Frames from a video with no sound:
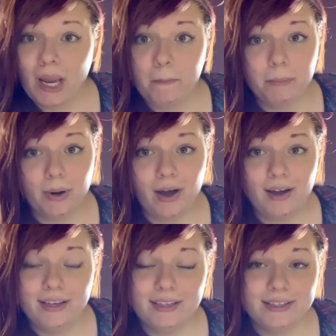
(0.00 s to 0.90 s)

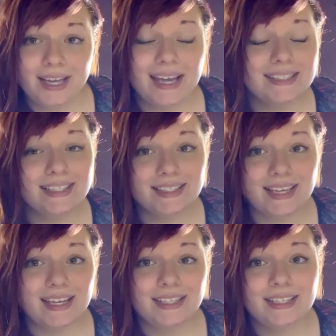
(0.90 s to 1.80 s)
Brock has
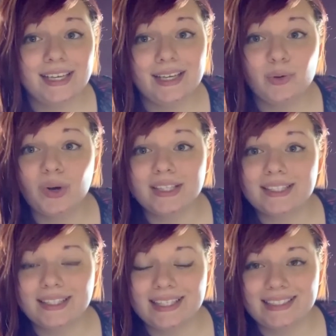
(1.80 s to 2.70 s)
decided he
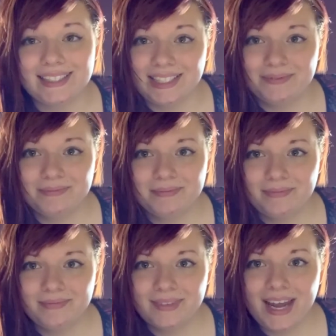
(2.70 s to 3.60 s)
wants Lindy.
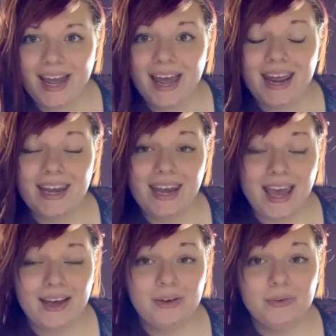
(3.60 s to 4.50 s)

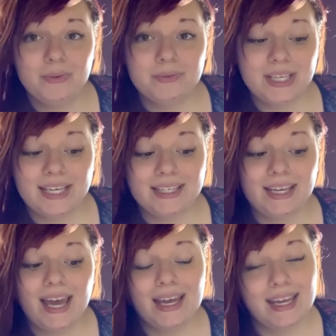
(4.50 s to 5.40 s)
Now,
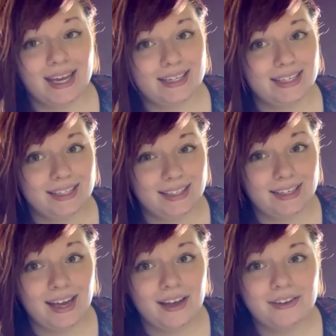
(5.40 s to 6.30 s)
in Can't Get
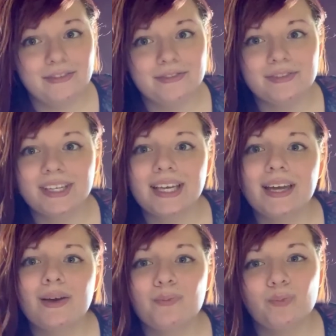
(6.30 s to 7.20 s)
Enough,
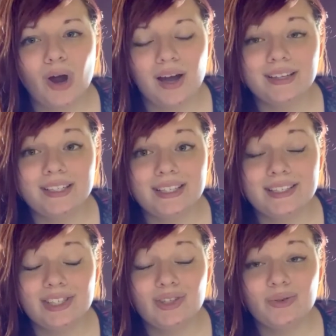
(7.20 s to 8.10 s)
Brock
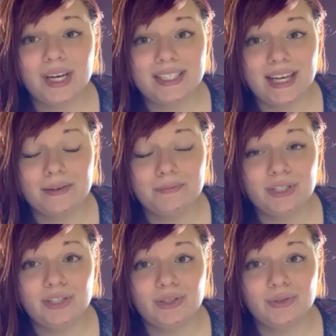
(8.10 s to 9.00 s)
needs to attempt
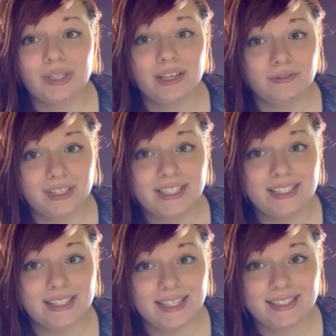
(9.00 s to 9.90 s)
to convince
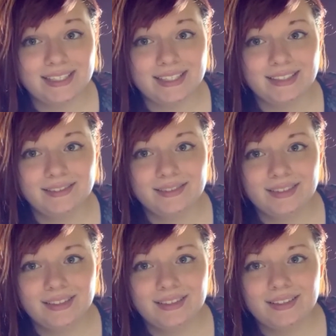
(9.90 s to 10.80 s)
Lindy
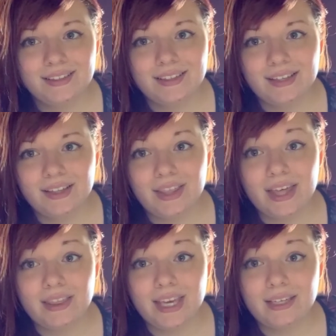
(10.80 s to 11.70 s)

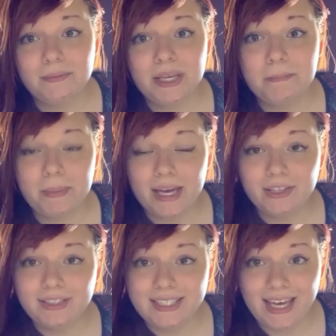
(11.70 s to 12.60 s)
that they'd be better
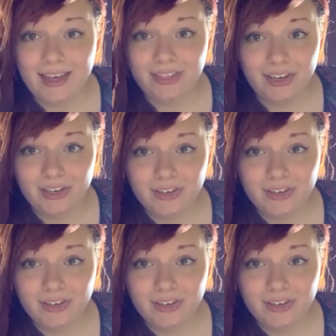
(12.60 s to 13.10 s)
together